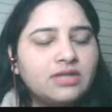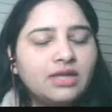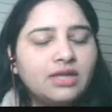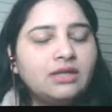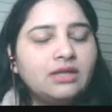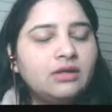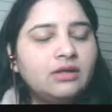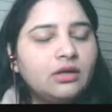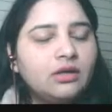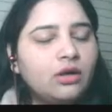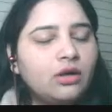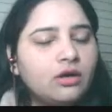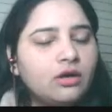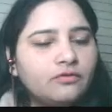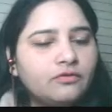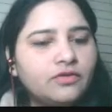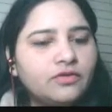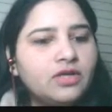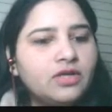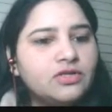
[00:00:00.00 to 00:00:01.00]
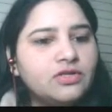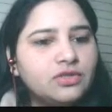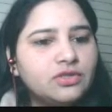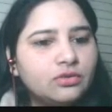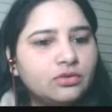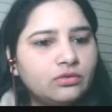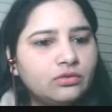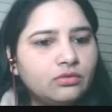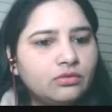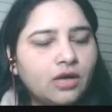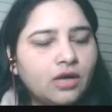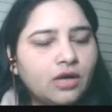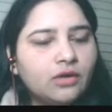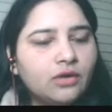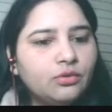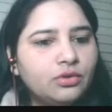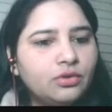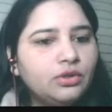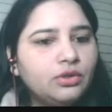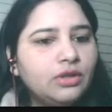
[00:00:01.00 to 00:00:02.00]
then a lot of things, are
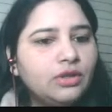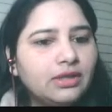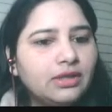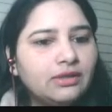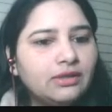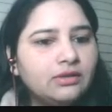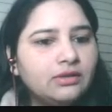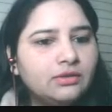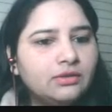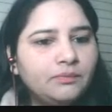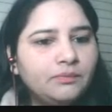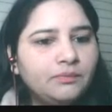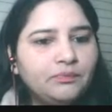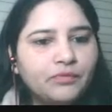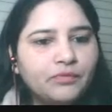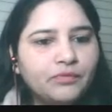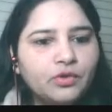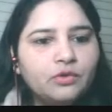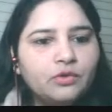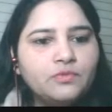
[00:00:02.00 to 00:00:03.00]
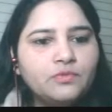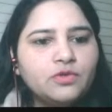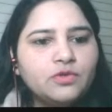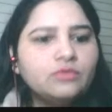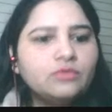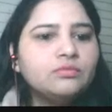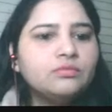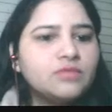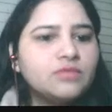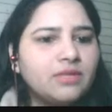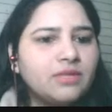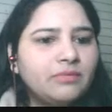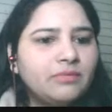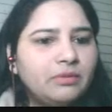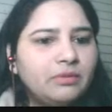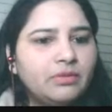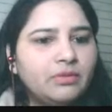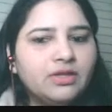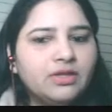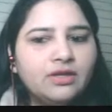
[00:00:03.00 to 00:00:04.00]
going in the group. So some
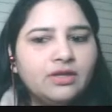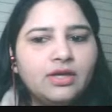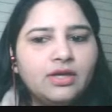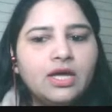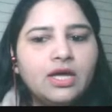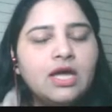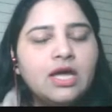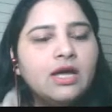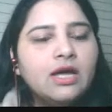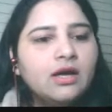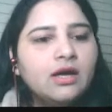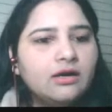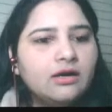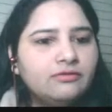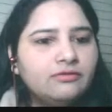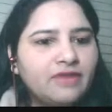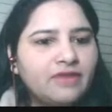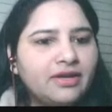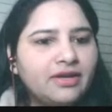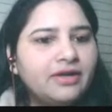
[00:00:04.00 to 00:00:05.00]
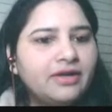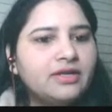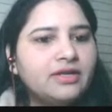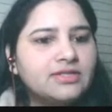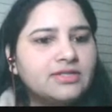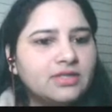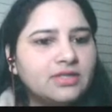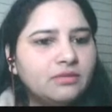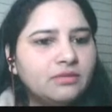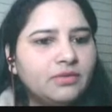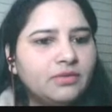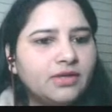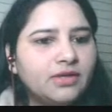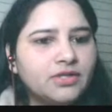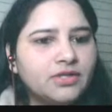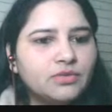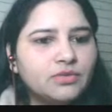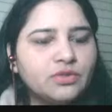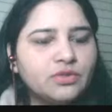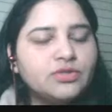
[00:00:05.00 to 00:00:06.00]
people they find it disturbing
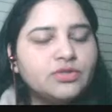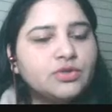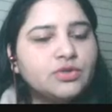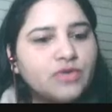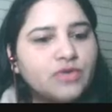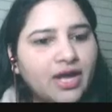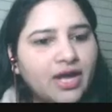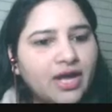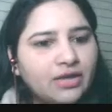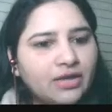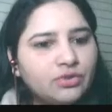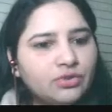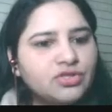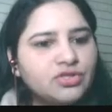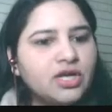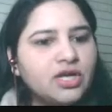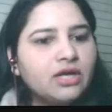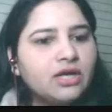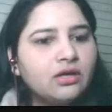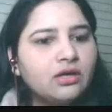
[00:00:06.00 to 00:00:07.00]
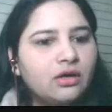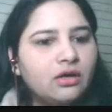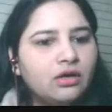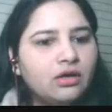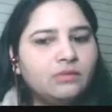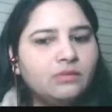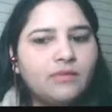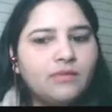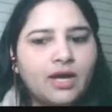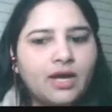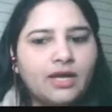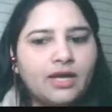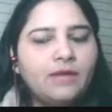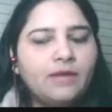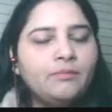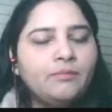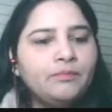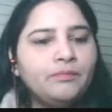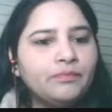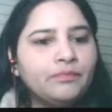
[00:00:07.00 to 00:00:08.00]
as well. So try to check on my
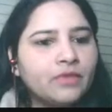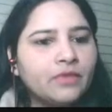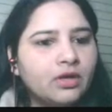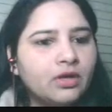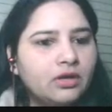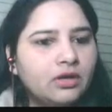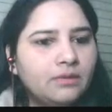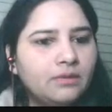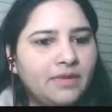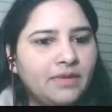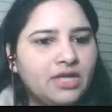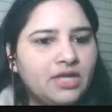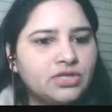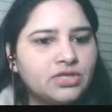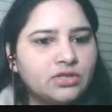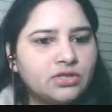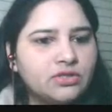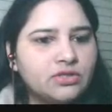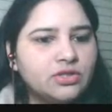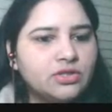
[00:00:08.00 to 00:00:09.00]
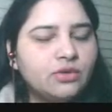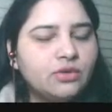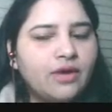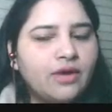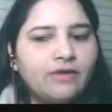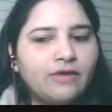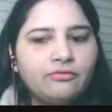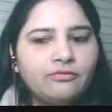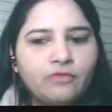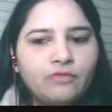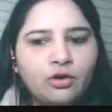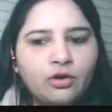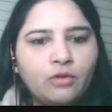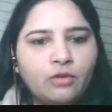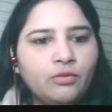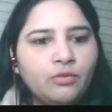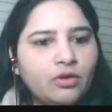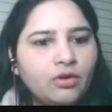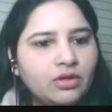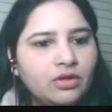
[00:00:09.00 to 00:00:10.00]
pages. You can follow
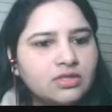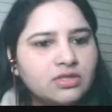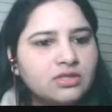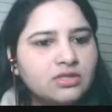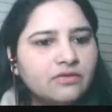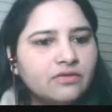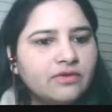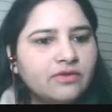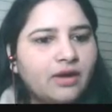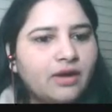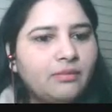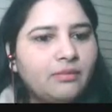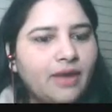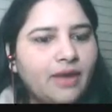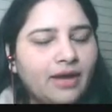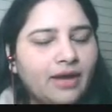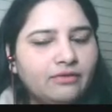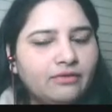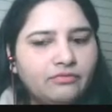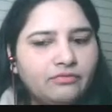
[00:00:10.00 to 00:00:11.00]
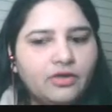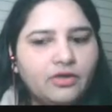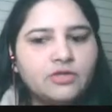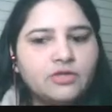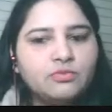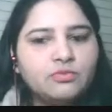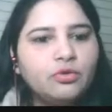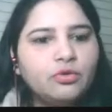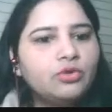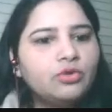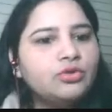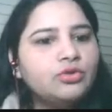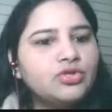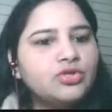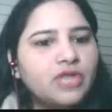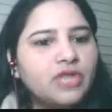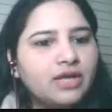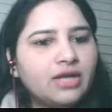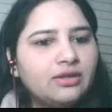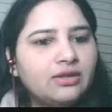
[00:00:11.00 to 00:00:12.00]
me on Instagram and Facebook to
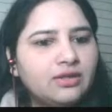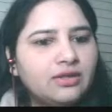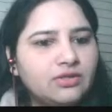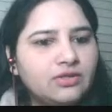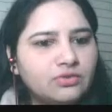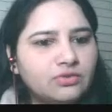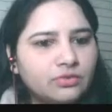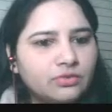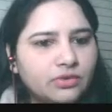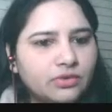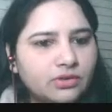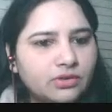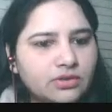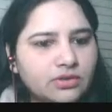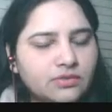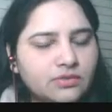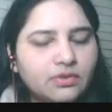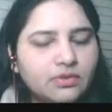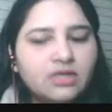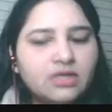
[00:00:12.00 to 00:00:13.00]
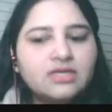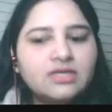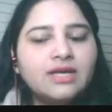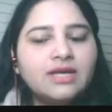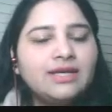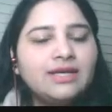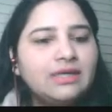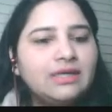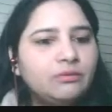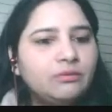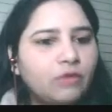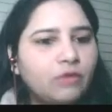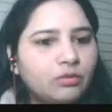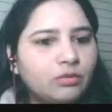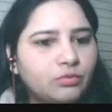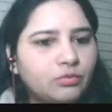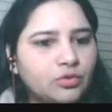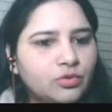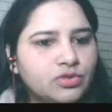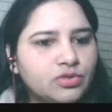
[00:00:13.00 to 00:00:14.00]
check these words because I keep
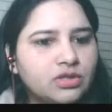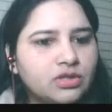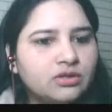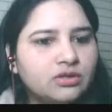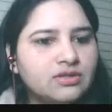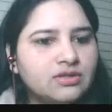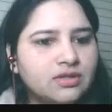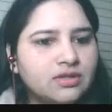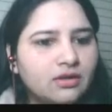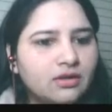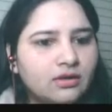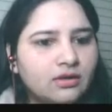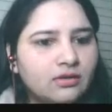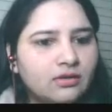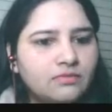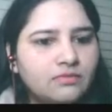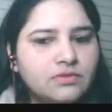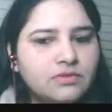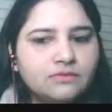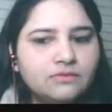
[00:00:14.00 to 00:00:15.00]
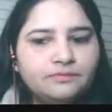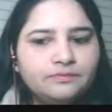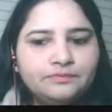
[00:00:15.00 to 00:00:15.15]
on posting the synonyms